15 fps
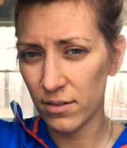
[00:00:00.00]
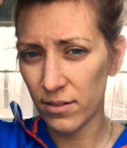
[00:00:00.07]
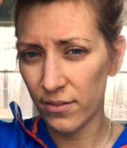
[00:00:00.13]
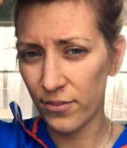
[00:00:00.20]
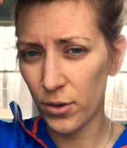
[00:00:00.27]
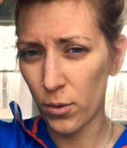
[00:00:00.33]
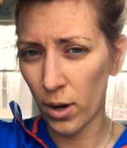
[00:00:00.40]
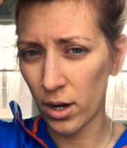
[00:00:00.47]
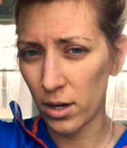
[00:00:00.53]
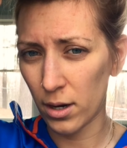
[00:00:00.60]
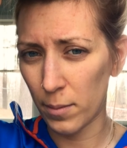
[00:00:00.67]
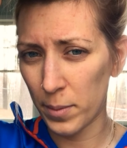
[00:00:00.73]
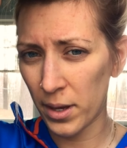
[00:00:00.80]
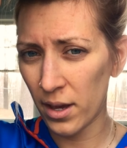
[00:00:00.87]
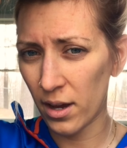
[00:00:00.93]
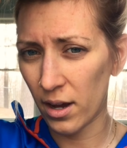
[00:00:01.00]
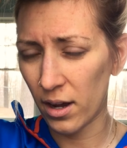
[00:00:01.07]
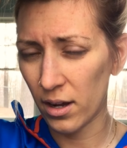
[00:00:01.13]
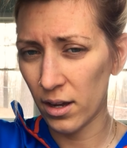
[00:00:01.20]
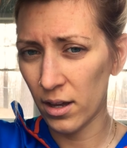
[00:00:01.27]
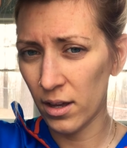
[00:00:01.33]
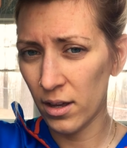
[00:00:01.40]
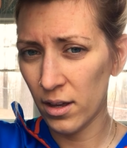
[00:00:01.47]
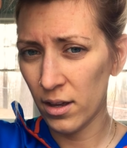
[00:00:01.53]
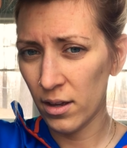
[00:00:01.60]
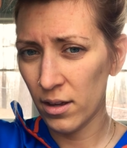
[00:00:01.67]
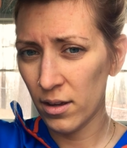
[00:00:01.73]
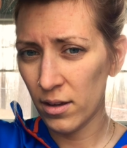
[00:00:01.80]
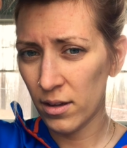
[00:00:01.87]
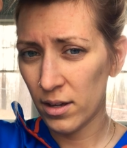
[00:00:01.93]
If you cut it up here,
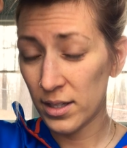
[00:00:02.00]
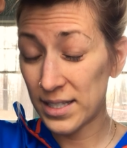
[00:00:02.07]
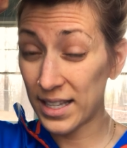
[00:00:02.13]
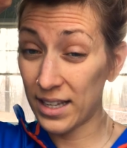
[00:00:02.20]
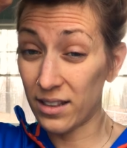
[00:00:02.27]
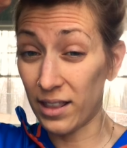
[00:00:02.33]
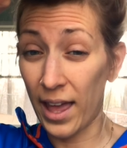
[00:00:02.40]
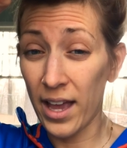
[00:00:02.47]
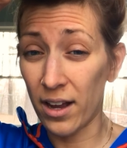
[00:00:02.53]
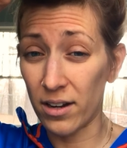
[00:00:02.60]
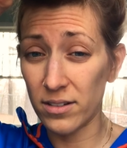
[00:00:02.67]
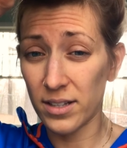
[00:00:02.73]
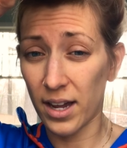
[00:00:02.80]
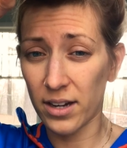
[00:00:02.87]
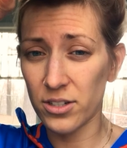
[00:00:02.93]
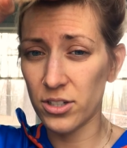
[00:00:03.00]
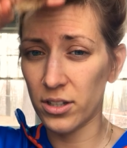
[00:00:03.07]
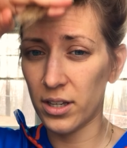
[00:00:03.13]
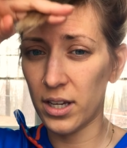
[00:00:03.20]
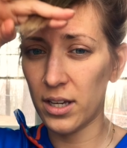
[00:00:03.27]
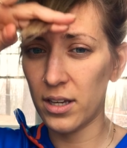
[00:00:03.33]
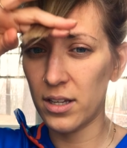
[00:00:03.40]
it's like layers actually.